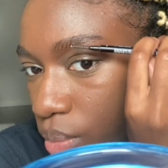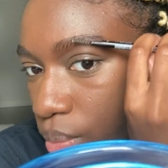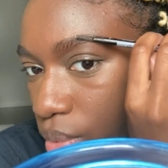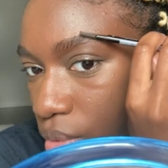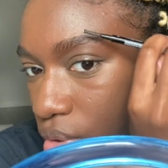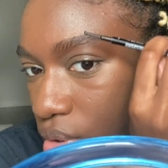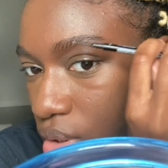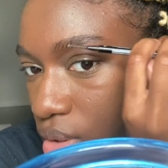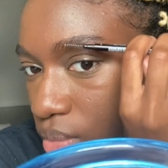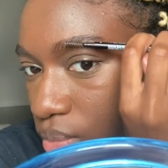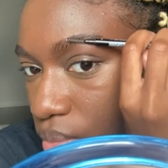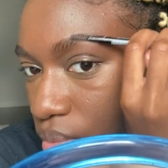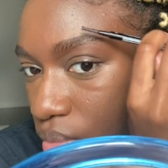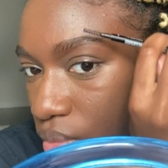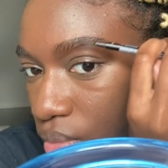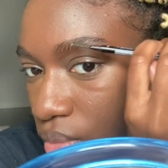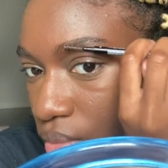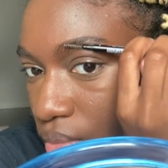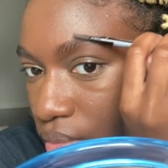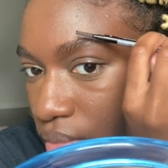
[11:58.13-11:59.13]
Possible,
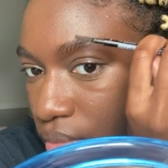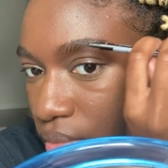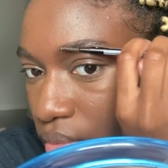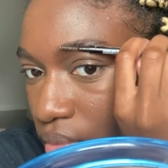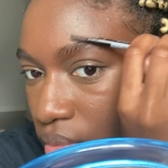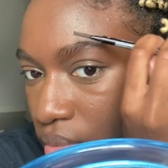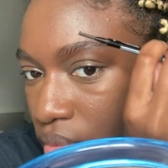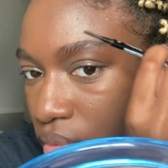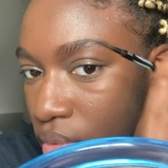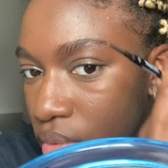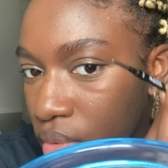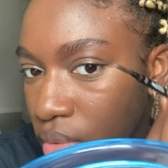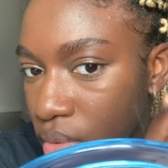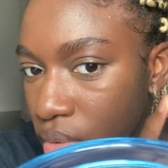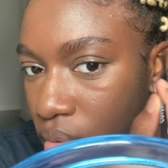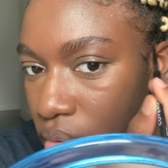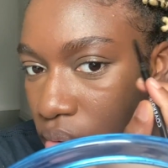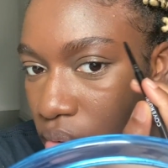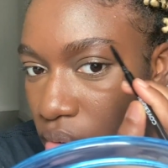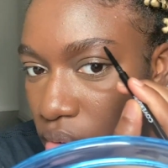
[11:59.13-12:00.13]

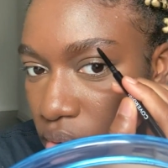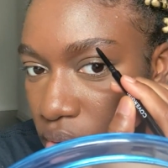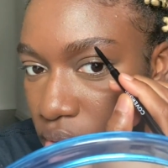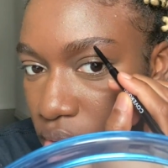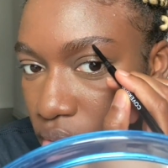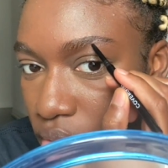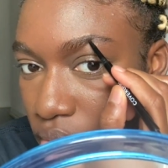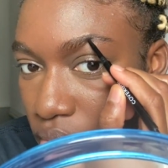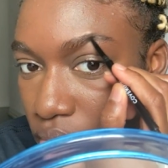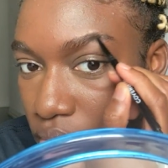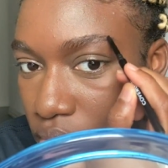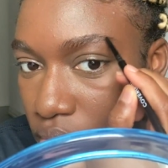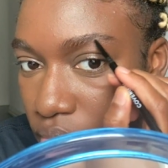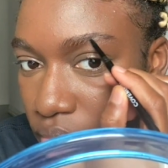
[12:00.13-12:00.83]
because you also